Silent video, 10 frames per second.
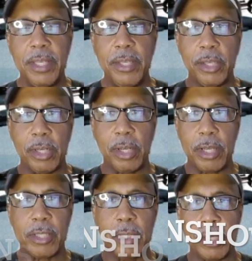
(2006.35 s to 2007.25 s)
You can
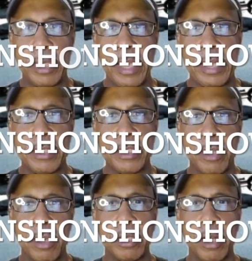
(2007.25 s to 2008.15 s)
also look at us
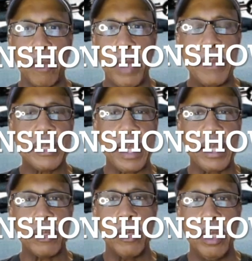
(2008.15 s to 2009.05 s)
on our
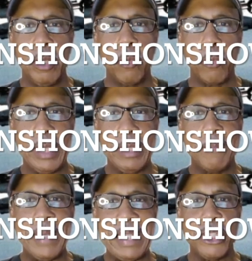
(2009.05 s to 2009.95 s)
website,
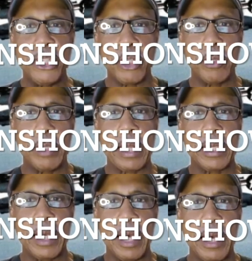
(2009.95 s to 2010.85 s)

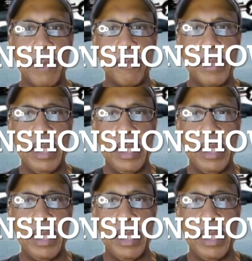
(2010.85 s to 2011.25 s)
wingmenshow.com.